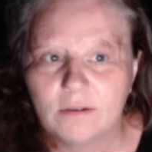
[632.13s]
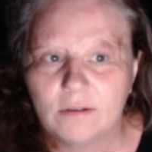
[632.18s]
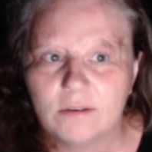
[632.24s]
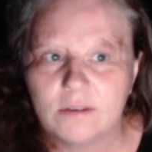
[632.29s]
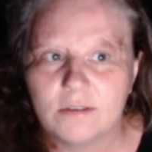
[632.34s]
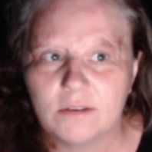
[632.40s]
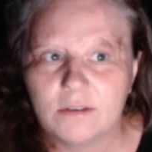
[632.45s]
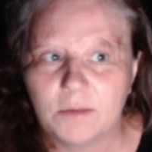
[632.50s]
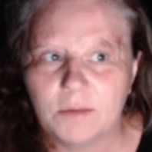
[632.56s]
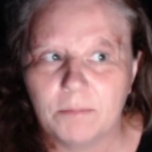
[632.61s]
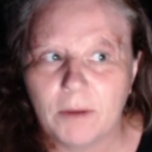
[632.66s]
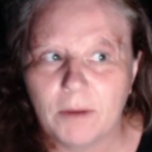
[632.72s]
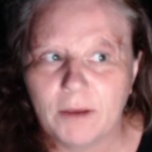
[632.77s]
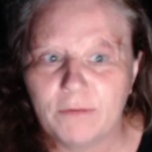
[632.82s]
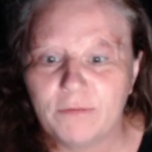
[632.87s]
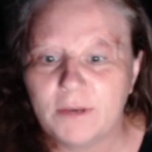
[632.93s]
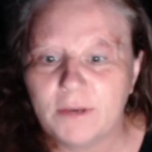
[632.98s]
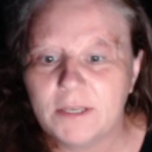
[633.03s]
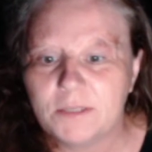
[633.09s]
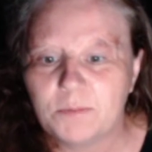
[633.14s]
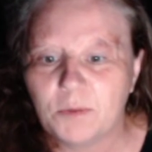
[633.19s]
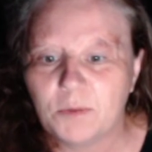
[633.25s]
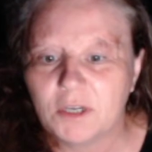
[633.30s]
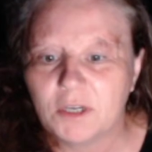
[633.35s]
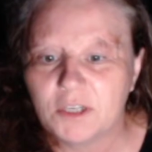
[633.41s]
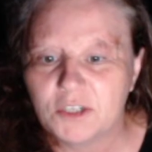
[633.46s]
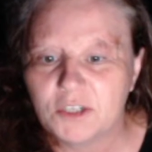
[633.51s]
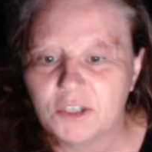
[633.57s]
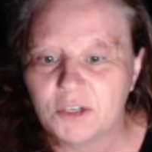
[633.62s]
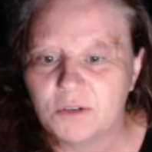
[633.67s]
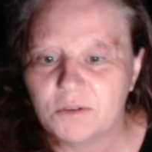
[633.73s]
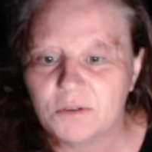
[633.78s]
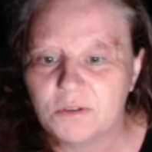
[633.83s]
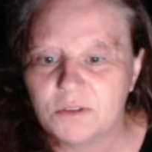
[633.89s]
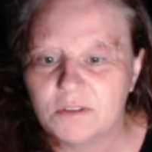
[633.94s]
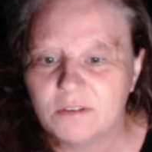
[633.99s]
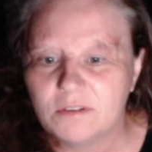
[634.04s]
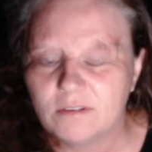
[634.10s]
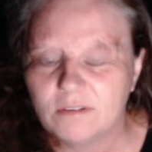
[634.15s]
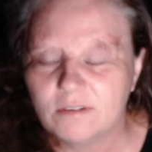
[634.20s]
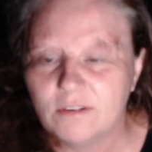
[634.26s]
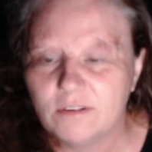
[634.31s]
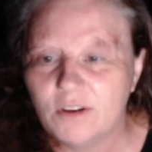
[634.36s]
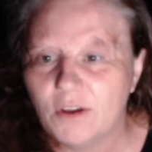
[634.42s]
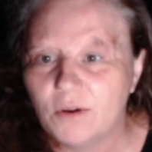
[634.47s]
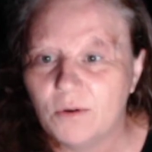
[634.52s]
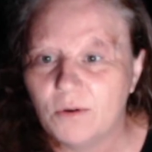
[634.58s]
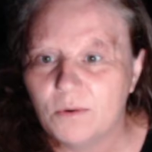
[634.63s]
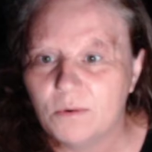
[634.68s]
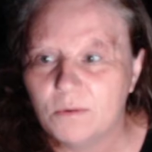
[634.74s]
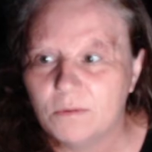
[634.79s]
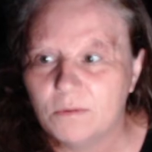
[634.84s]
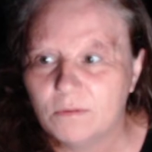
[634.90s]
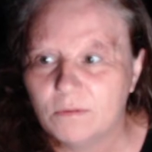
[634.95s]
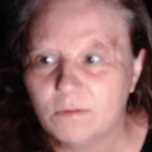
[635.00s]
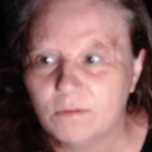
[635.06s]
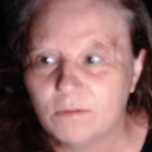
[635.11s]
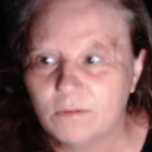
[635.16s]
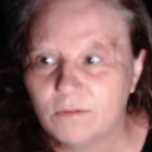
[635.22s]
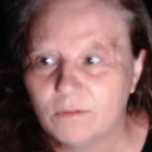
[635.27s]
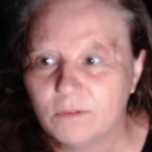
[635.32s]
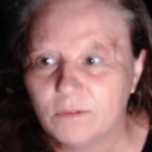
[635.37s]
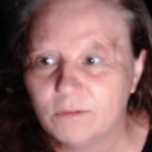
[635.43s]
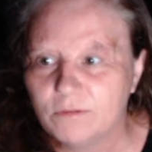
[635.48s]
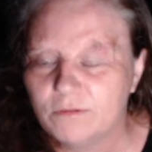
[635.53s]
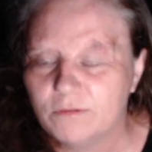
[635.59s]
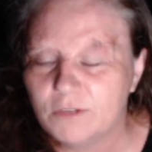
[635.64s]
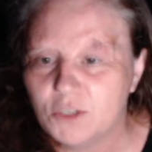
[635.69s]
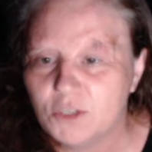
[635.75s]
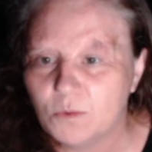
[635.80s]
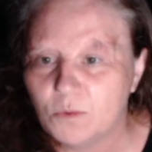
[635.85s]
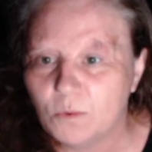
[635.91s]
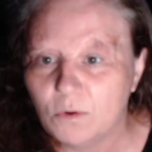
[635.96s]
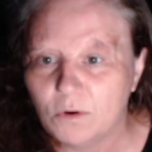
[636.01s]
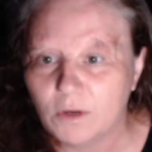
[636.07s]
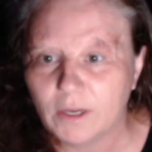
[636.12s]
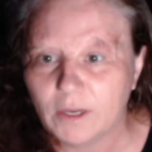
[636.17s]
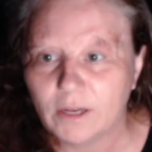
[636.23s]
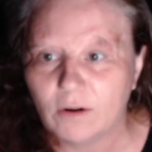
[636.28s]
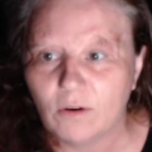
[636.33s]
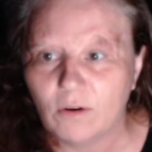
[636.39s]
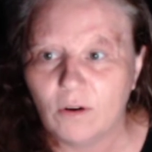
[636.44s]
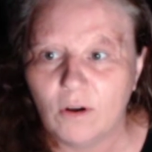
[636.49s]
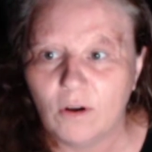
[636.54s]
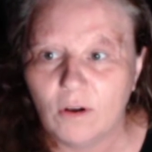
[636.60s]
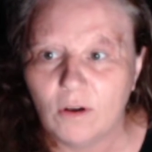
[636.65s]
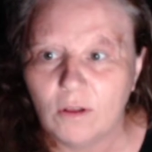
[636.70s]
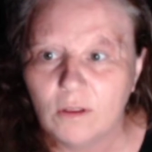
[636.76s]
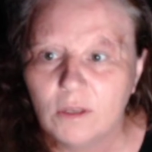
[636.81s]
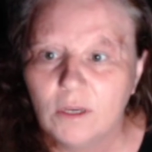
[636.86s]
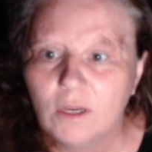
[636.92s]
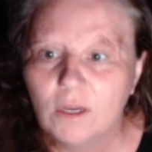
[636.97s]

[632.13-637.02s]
because on my Facebook it shows no visual at all.